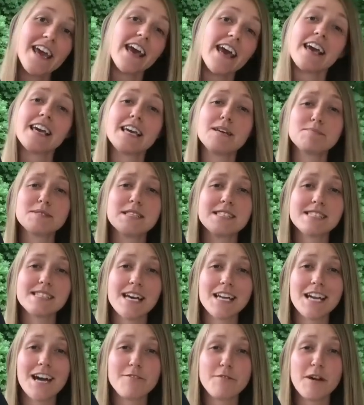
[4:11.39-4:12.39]
It keeps the
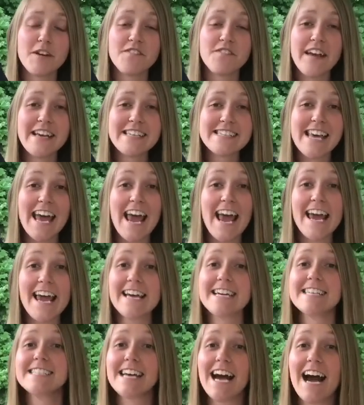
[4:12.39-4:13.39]
sun off my face,
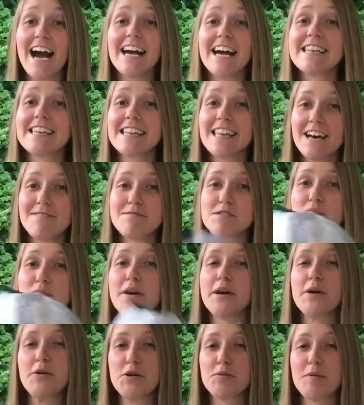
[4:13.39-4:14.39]
and I love to
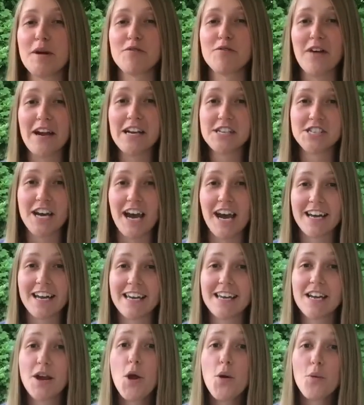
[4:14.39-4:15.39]
wear it with my rain
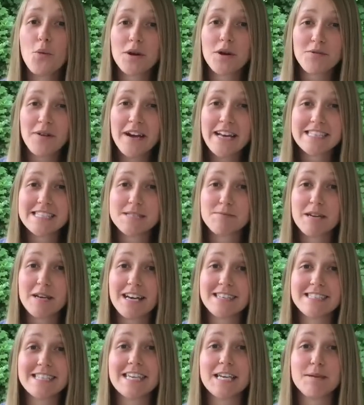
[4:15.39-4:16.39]
jacket when it rains
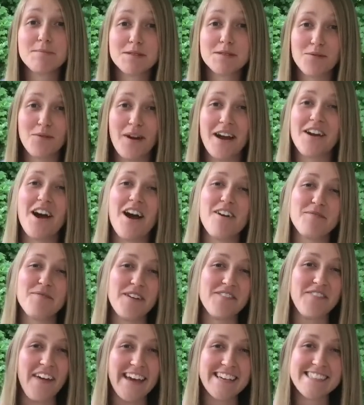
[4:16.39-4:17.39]
because it keeps the rain off
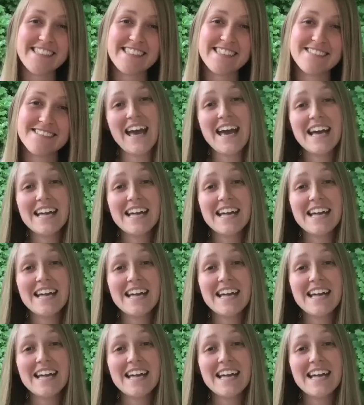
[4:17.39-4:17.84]
my face.